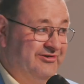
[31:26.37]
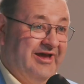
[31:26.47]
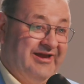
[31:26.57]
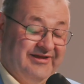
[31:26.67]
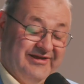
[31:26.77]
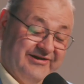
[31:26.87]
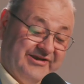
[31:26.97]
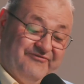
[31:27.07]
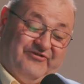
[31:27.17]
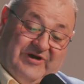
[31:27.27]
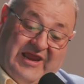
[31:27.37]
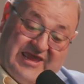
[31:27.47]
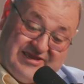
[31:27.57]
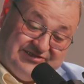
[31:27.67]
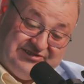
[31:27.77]
So I can
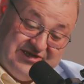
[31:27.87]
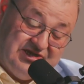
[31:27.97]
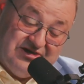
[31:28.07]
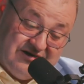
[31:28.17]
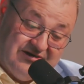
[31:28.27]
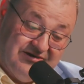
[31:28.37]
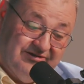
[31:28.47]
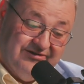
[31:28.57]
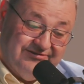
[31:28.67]
rephrase here